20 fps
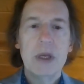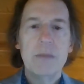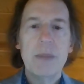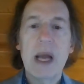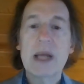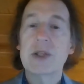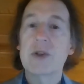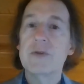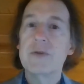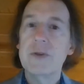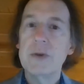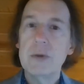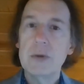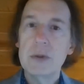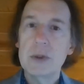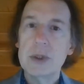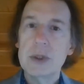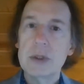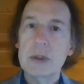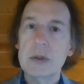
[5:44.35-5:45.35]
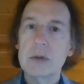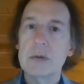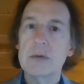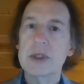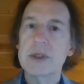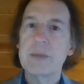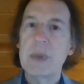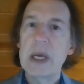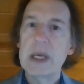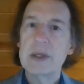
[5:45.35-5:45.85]
Max O'Fuels,
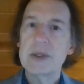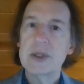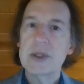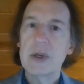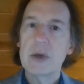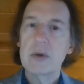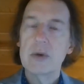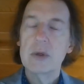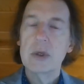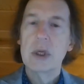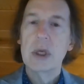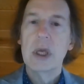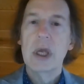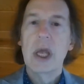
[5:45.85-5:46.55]
Louis Milestone,